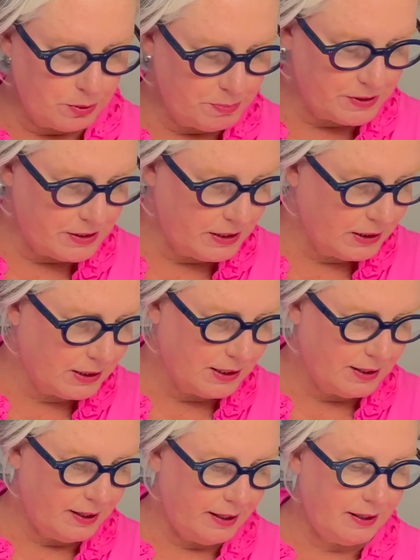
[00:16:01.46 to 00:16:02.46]
lipstick.
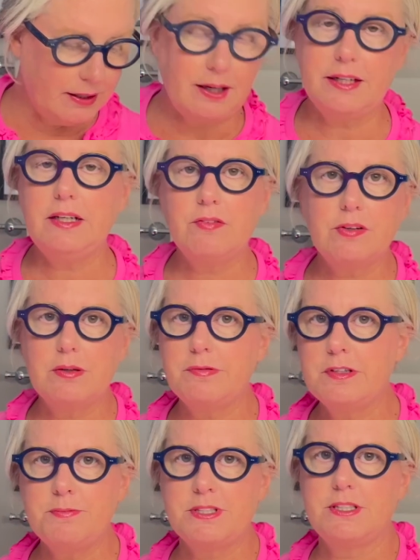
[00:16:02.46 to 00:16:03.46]
And I never have
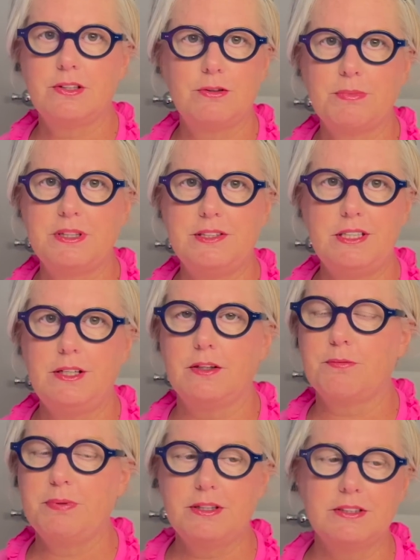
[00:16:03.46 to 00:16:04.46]
lipstick on my
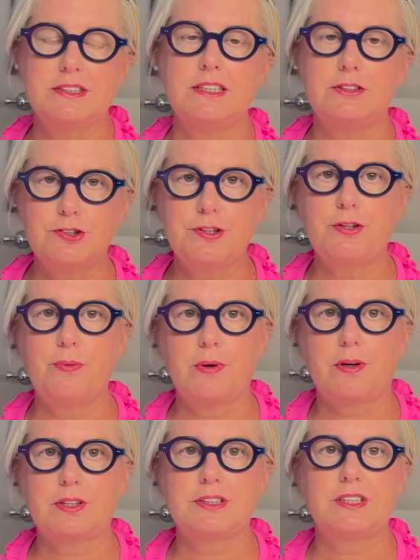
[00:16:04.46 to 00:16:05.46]
teeth because that trick
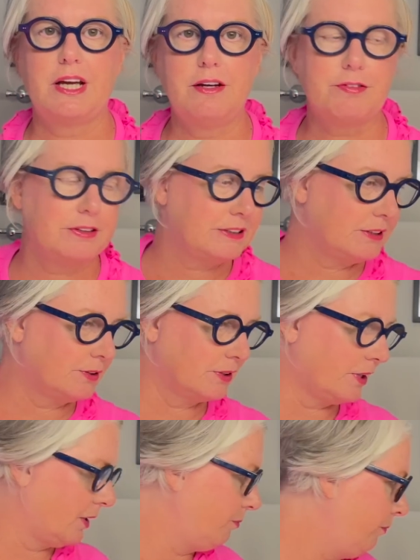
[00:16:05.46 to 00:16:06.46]
works every single
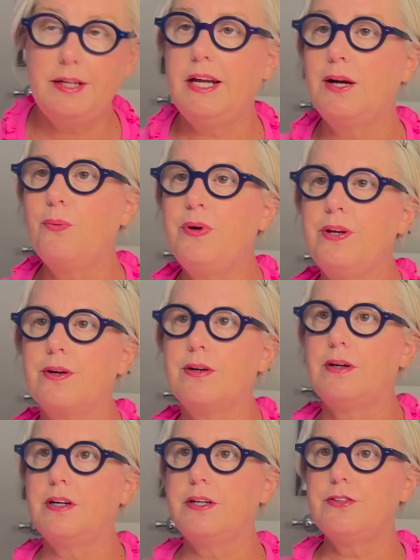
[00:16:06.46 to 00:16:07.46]
time. Now we are
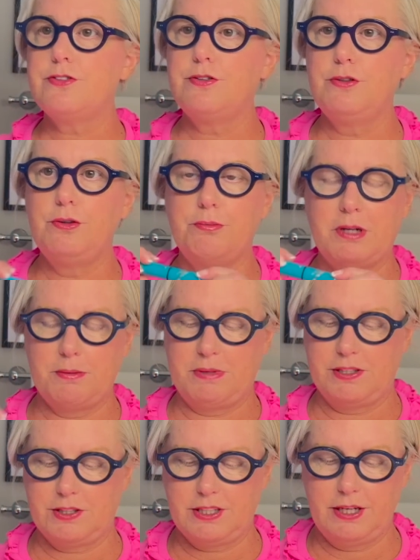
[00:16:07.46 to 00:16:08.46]
on to my
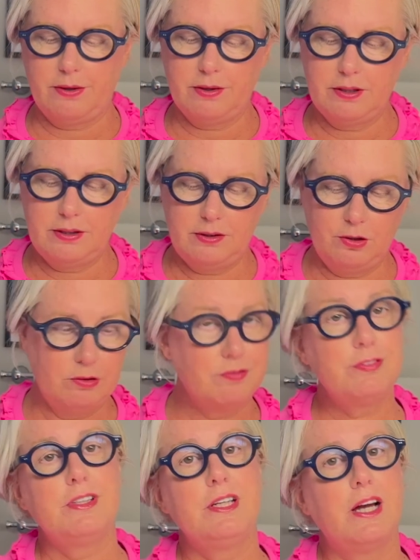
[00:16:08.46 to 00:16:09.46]
mascara.
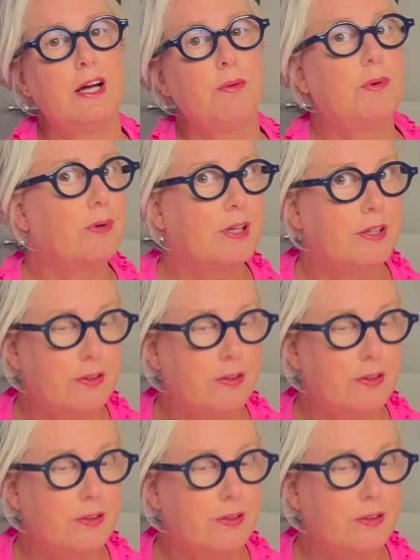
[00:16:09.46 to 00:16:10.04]
Hopefully I won't get